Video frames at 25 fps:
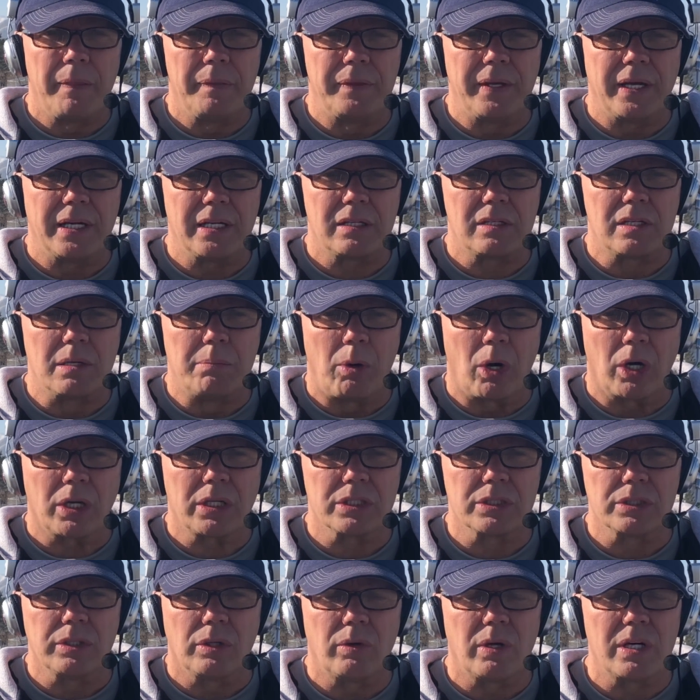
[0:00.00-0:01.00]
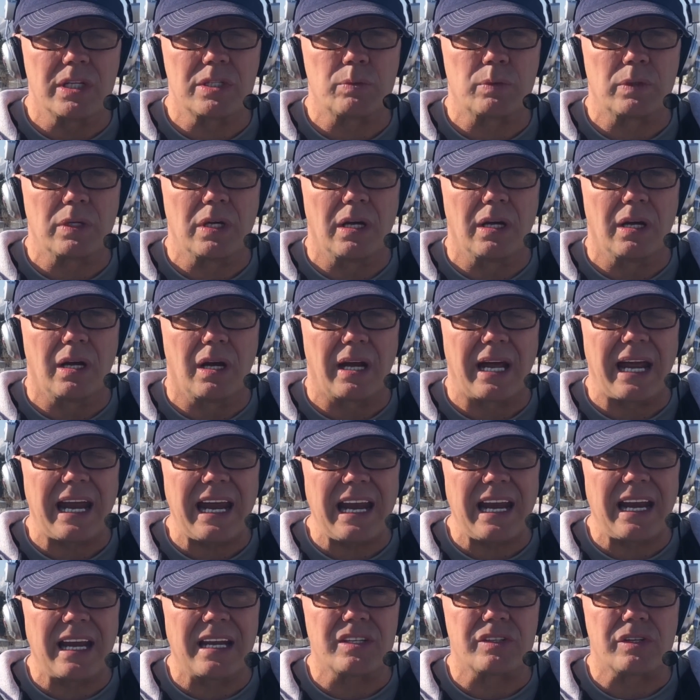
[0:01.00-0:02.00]
Demarcus Lawrence
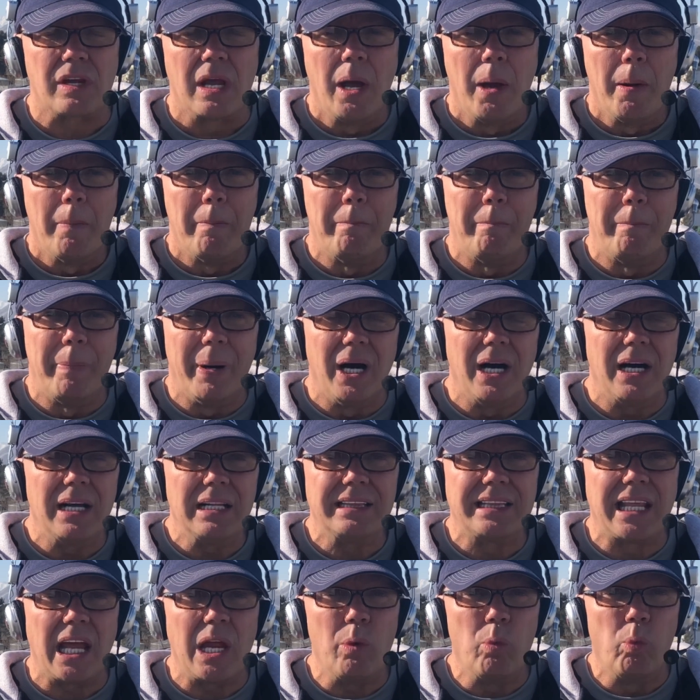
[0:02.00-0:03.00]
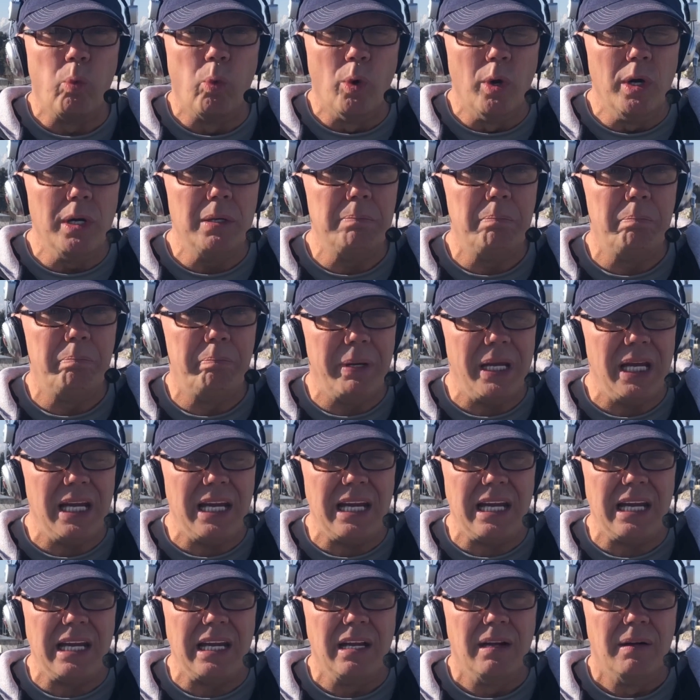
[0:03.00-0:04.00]
has, but they would
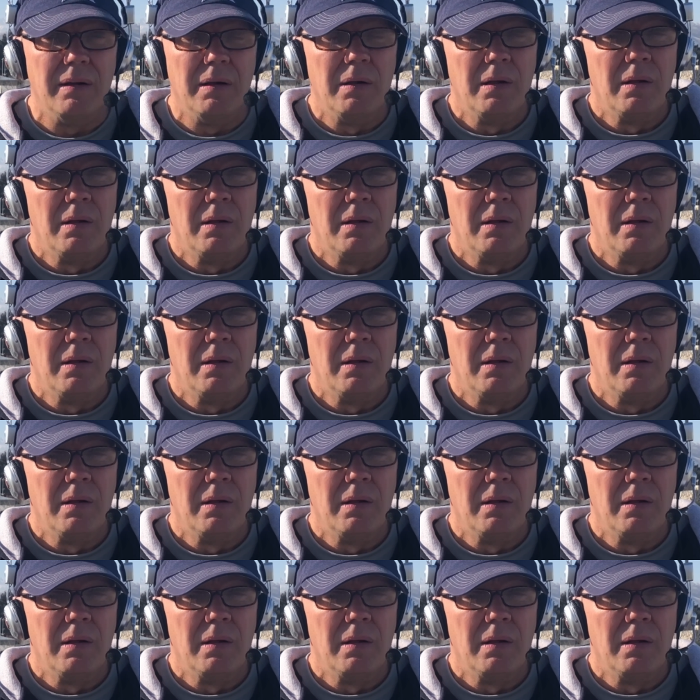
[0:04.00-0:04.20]
be,